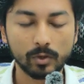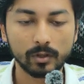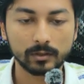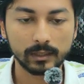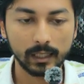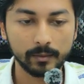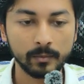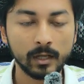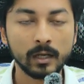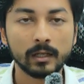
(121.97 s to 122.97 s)
work
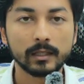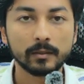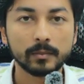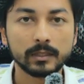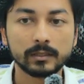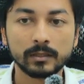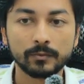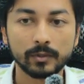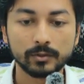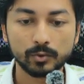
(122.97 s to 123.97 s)
time. That means
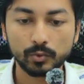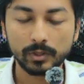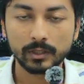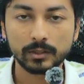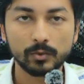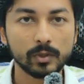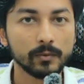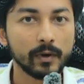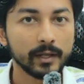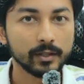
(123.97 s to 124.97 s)
for 2 years you will
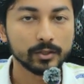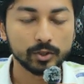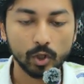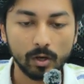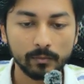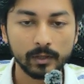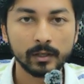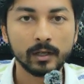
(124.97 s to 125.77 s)
find the job,